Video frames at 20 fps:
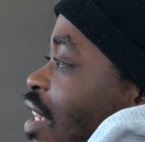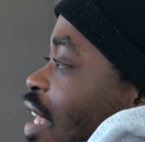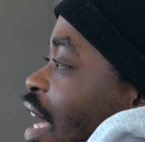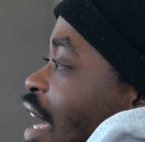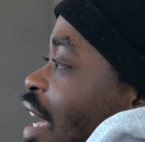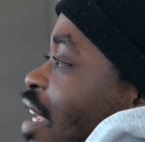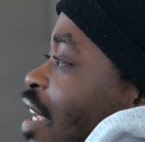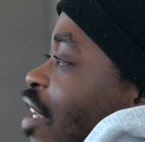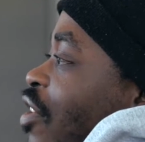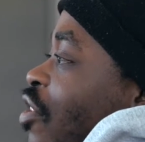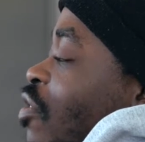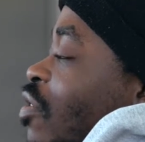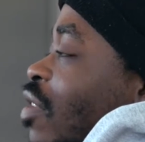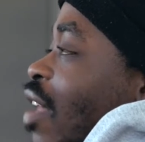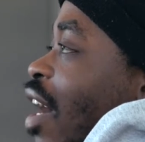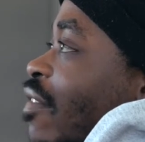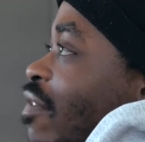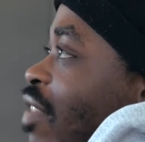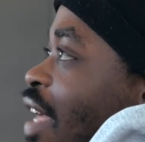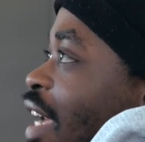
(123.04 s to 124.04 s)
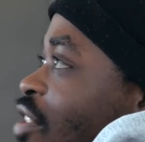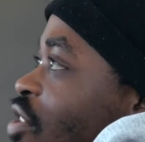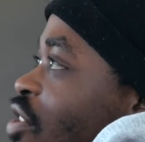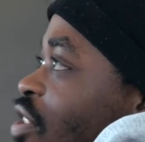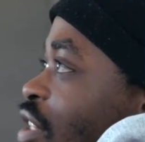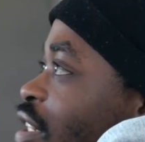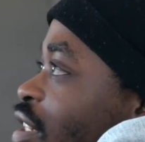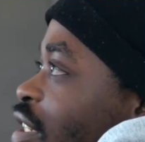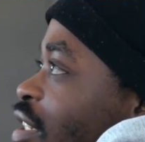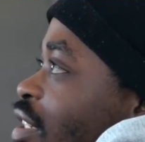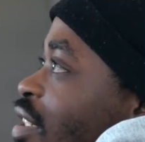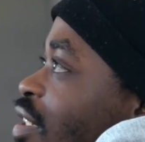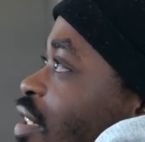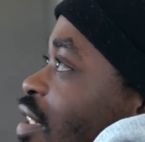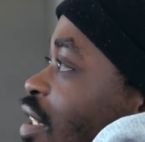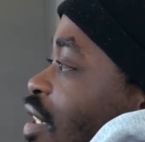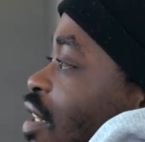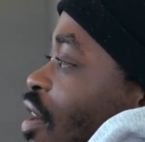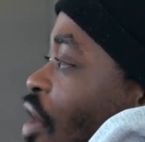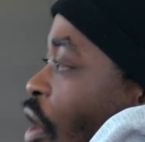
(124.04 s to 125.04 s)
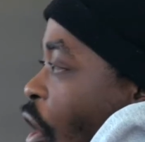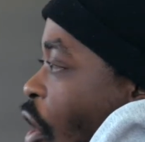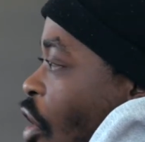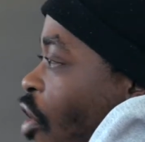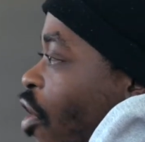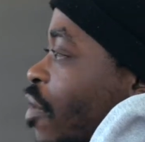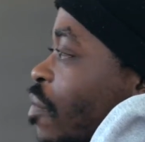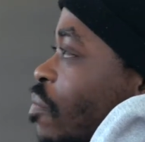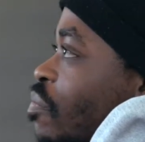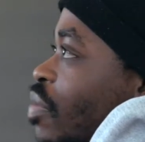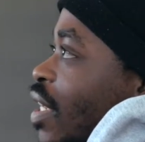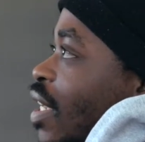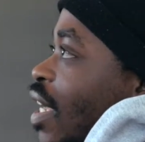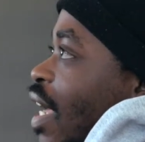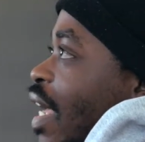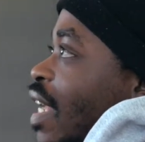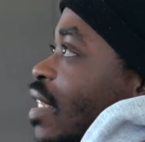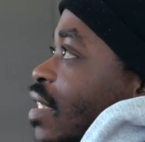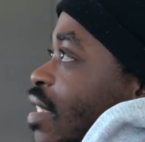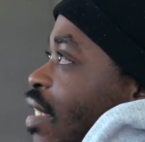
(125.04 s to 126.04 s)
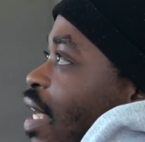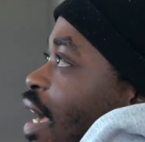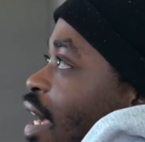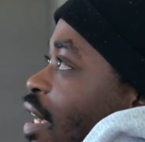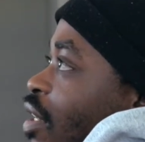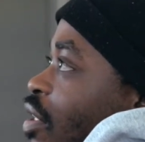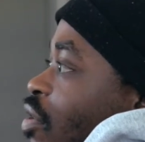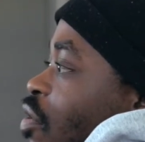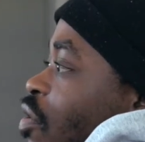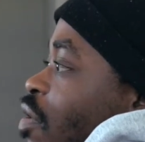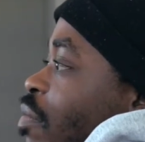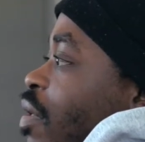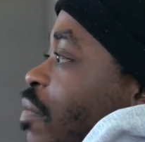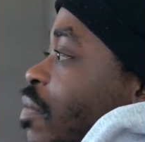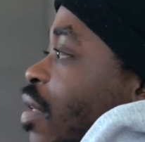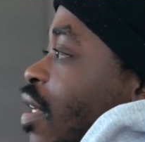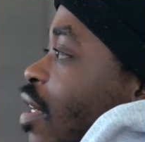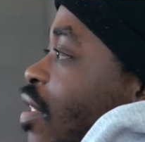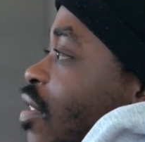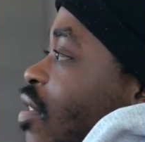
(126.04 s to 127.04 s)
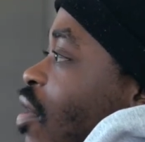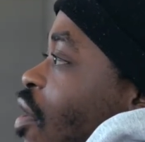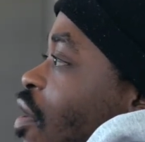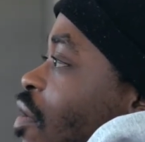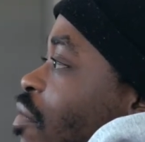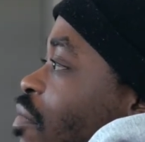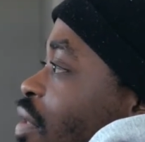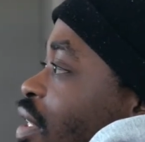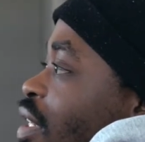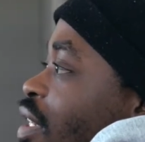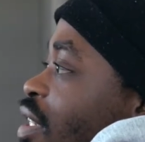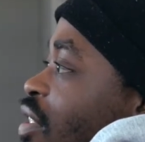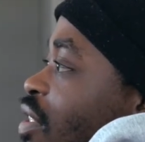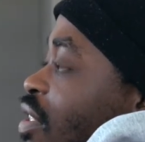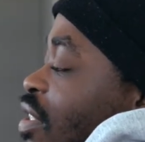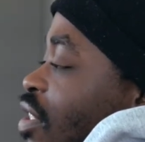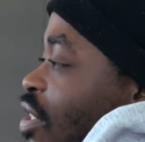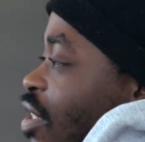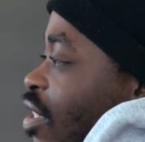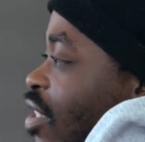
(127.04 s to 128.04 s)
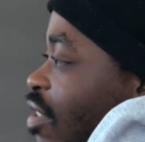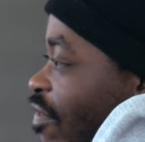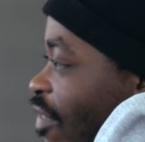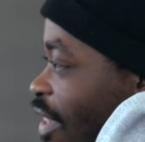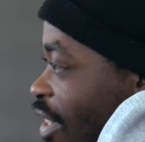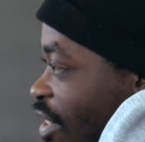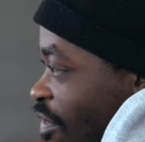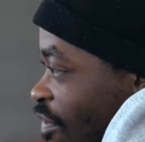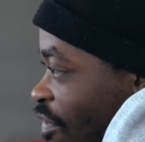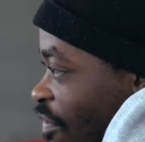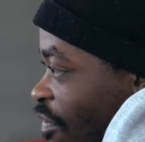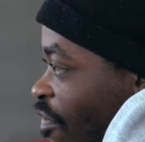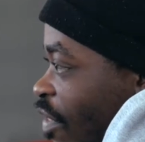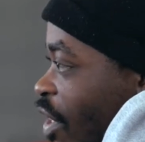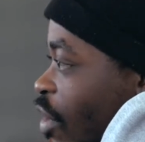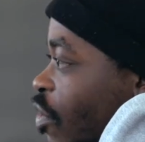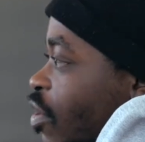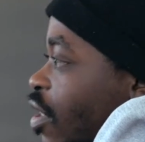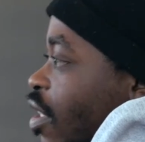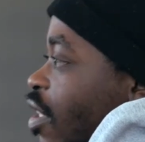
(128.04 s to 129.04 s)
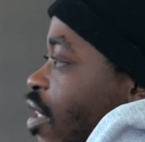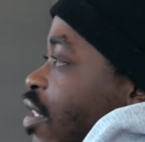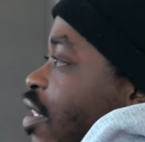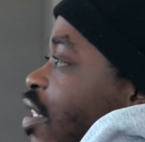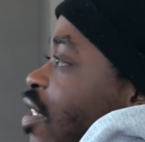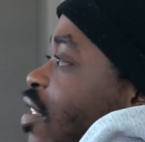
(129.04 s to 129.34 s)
that in your life that's good, R&B is that, you know what I mean? Because R&B is just, it's feel good.